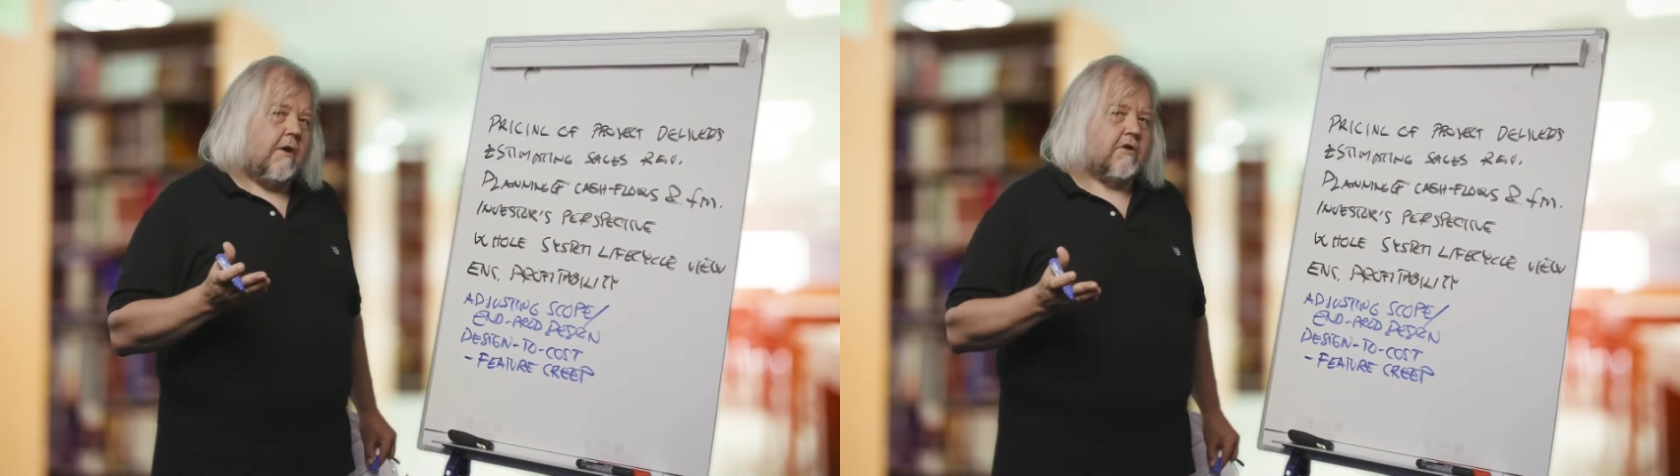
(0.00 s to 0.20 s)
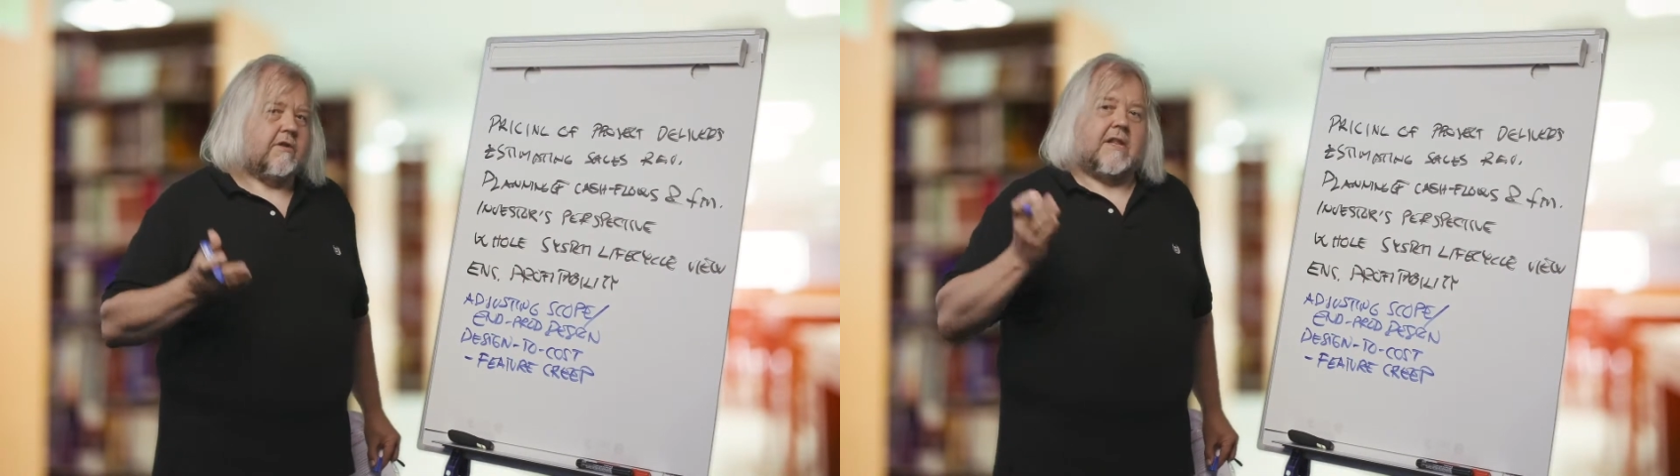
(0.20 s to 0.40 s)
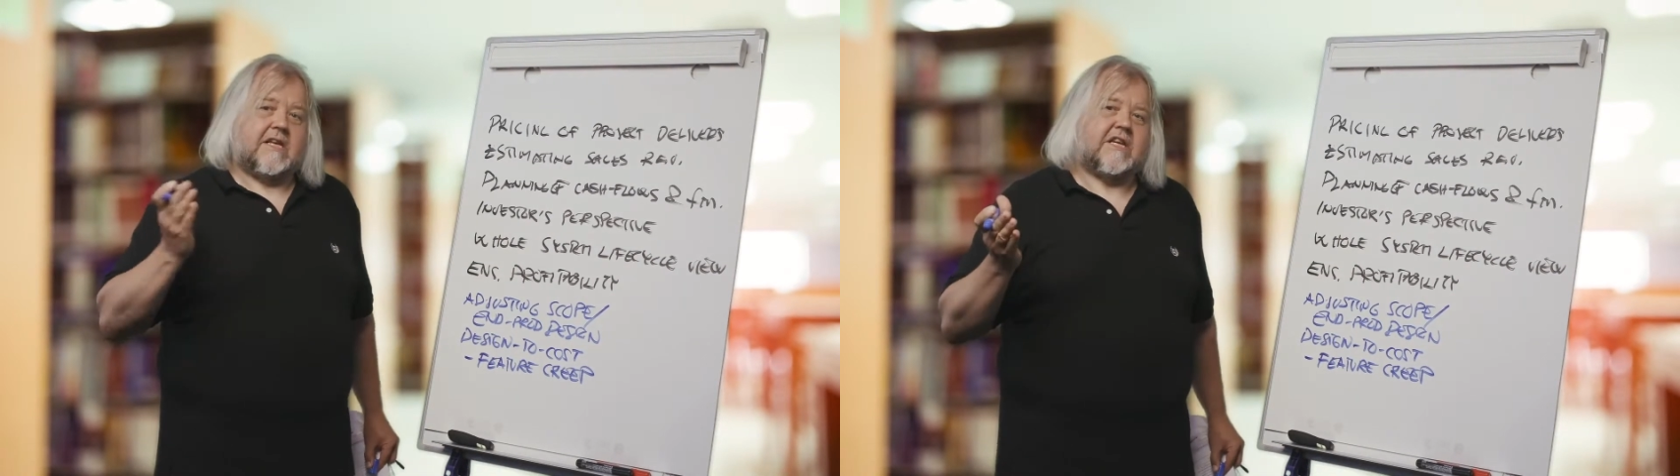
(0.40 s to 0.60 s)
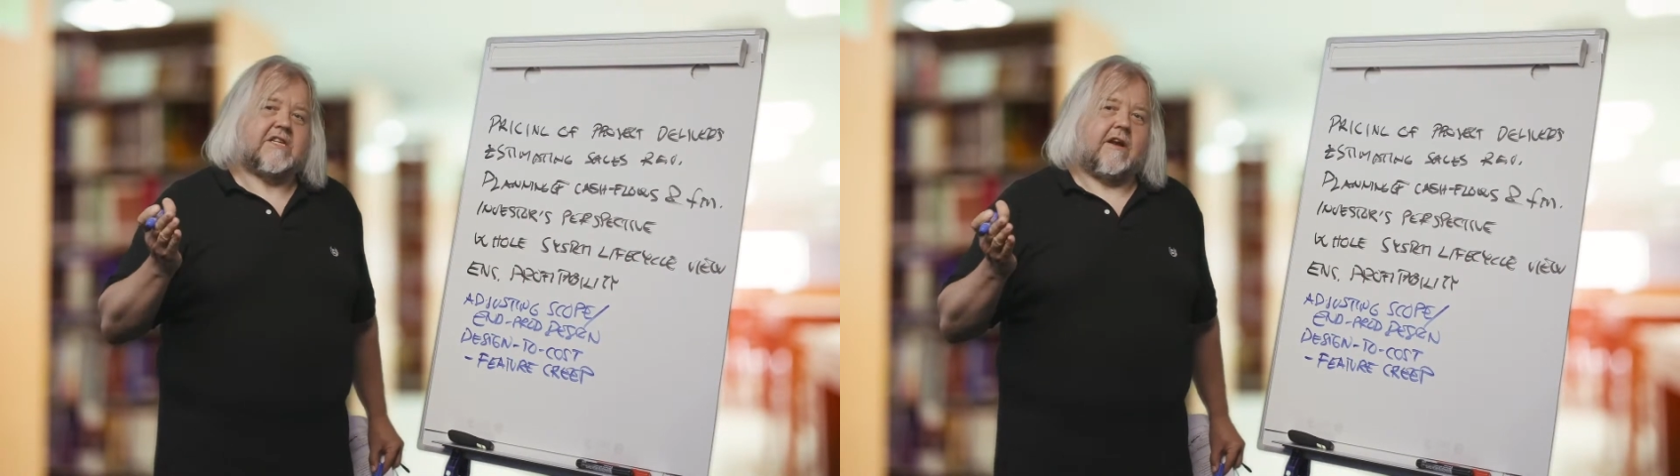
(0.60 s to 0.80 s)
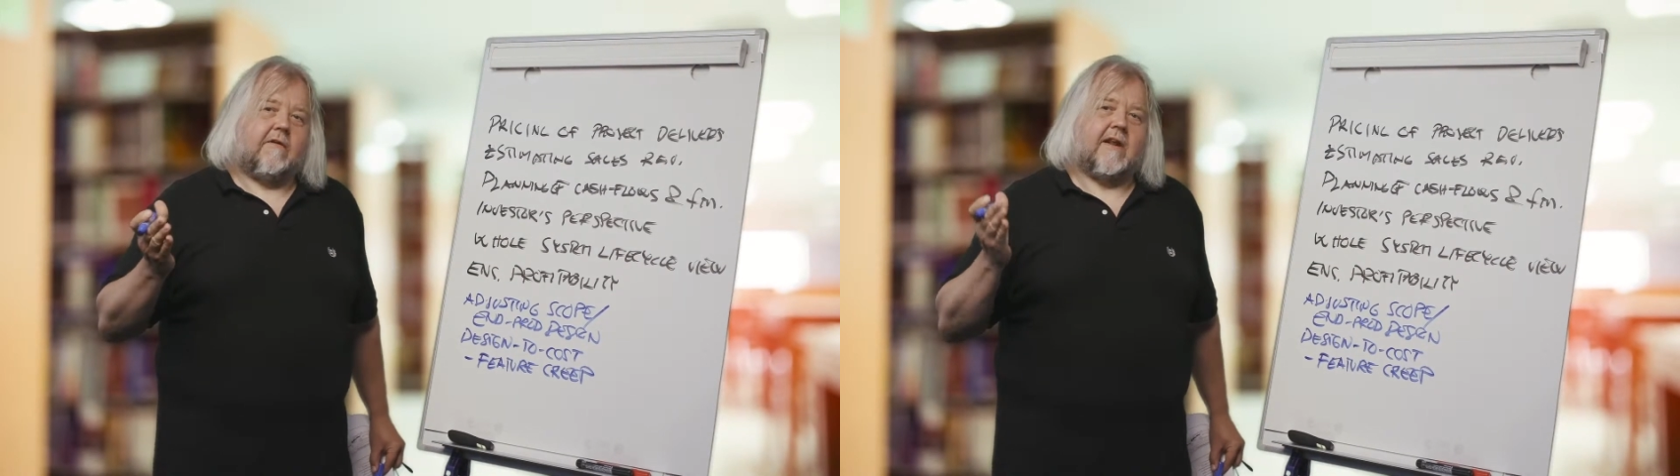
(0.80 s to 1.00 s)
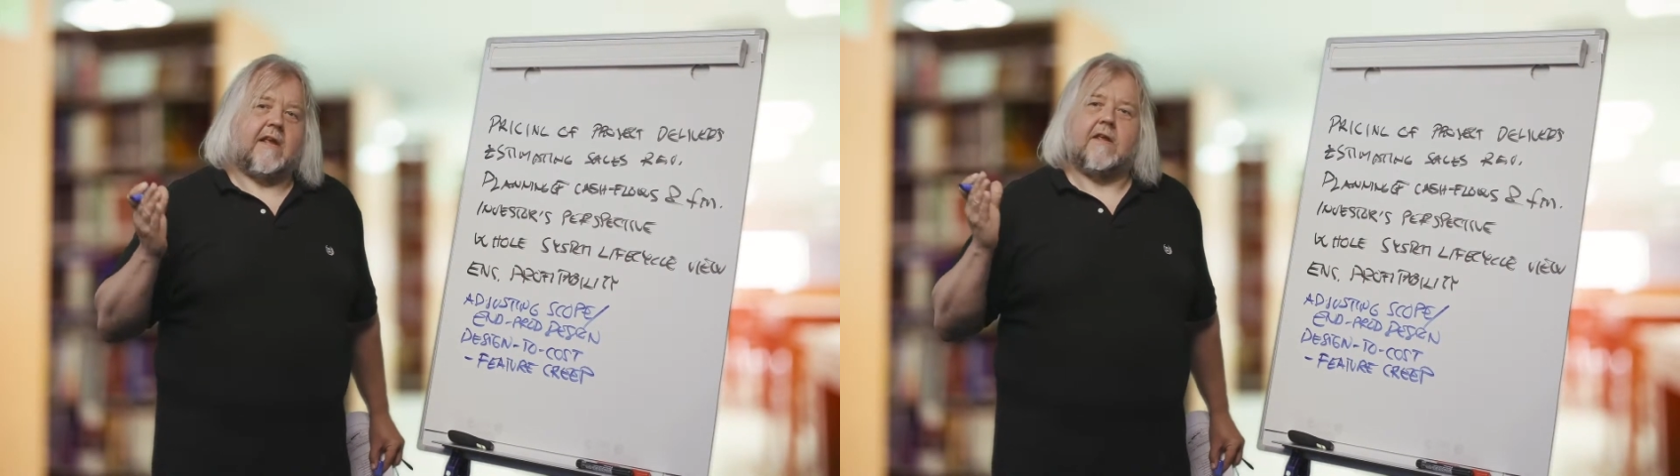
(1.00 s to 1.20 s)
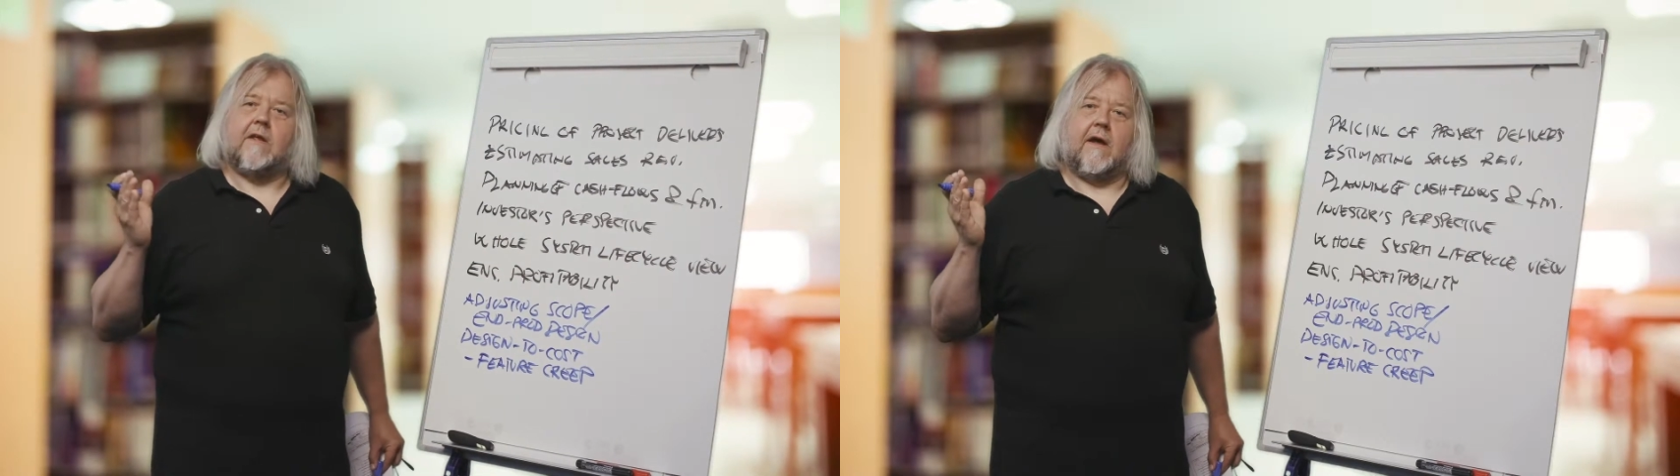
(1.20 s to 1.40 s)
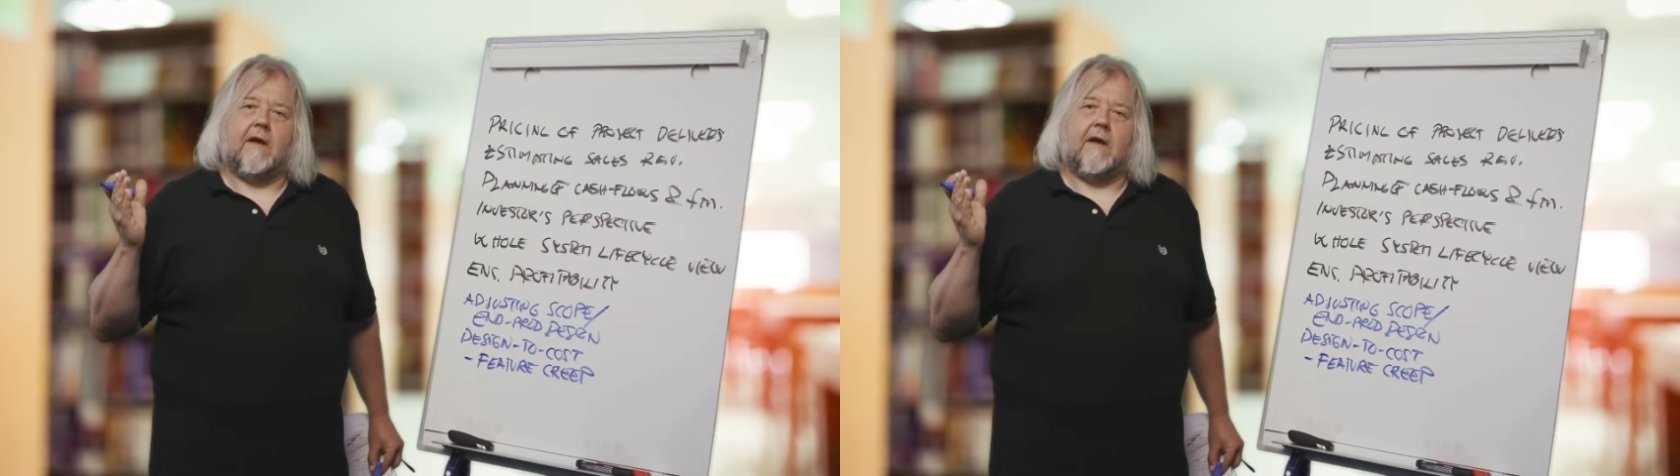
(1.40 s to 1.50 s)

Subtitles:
not necessarily